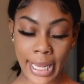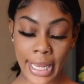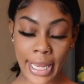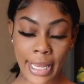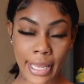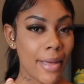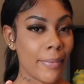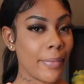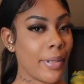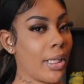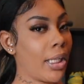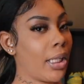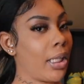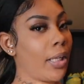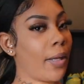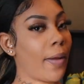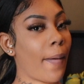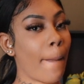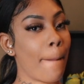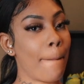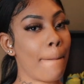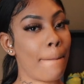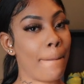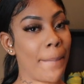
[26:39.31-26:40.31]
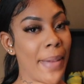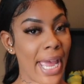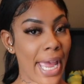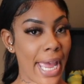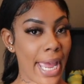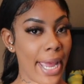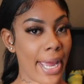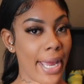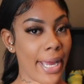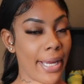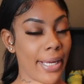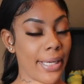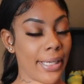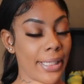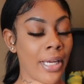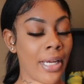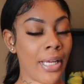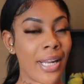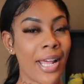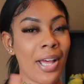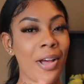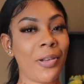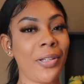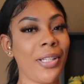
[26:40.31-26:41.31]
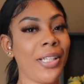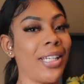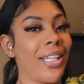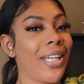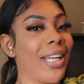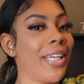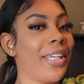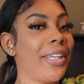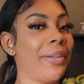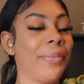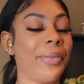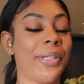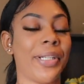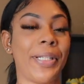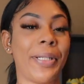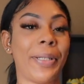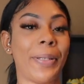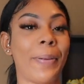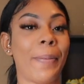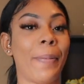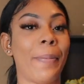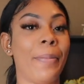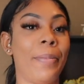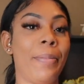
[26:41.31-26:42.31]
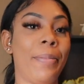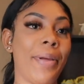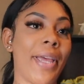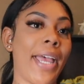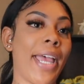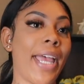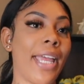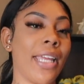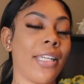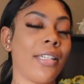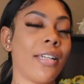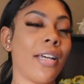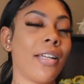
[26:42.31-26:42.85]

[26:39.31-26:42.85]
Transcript: And I need a little bag. Not only did I give me a little bag,